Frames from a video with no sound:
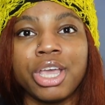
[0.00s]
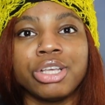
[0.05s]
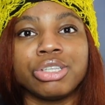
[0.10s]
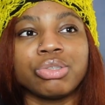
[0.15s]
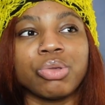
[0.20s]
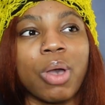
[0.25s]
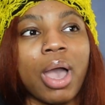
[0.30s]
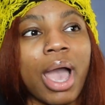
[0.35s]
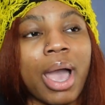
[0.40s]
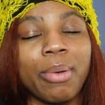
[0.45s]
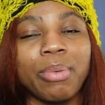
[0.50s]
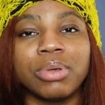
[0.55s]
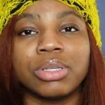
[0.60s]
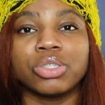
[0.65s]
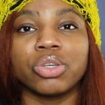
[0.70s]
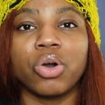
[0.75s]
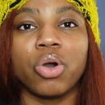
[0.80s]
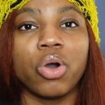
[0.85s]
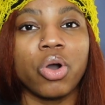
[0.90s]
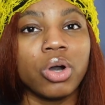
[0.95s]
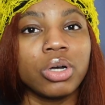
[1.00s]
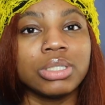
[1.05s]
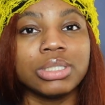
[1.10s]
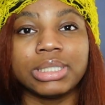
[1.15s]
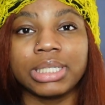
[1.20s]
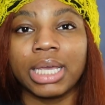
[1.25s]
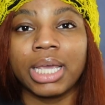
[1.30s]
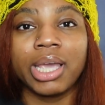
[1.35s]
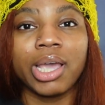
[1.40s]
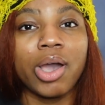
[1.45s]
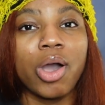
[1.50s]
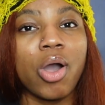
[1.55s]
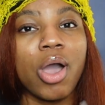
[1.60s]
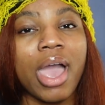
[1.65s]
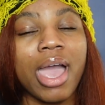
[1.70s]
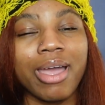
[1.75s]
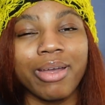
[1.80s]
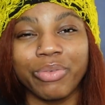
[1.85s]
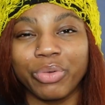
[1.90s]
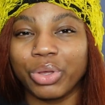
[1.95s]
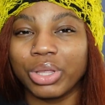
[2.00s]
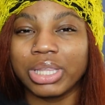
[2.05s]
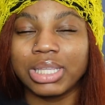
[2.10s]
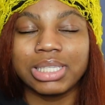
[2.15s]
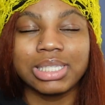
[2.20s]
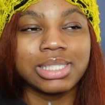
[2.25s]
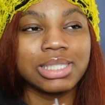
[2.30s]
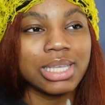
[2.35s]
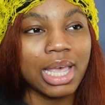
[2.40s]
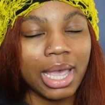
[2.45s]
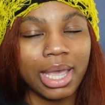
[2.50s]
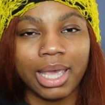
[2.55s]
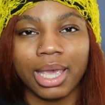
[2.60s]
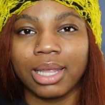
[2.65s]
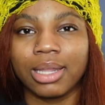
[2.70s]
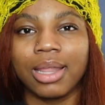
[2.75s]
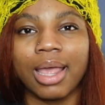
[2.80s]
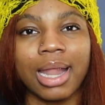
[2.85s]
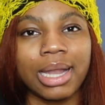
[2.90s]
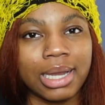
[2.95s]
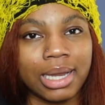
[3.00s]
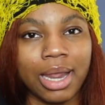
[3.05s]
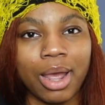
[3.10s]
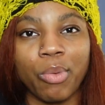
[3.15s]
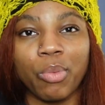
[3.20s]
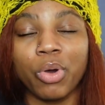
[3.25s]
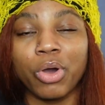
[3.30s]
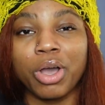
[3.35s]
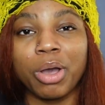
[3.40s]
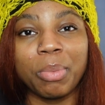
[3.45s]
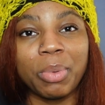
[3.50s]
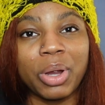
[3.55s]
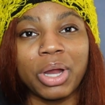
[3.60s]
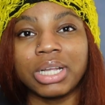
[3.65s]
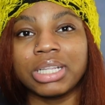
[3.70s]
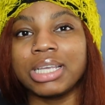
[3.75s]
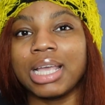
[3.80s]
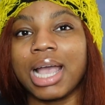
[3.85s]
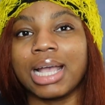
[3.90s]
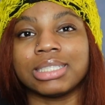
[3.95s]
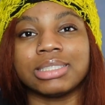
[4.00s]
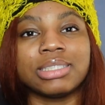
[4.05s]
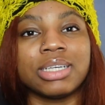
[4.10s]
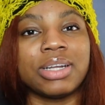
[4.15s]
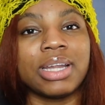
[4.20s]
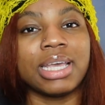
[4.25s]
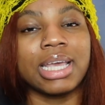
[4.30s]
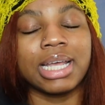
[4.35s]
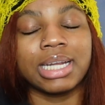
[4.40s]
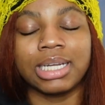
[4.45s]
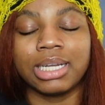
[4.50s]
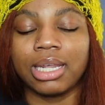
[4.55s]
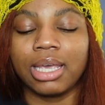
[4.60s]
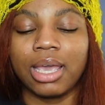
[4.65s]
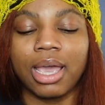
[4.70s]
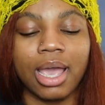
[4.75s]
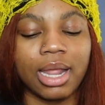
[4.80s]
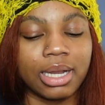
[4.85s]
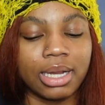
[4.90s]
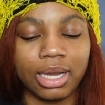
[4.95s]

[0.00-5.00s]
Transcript: So I was all day, every second editing. I woke up early, I started editing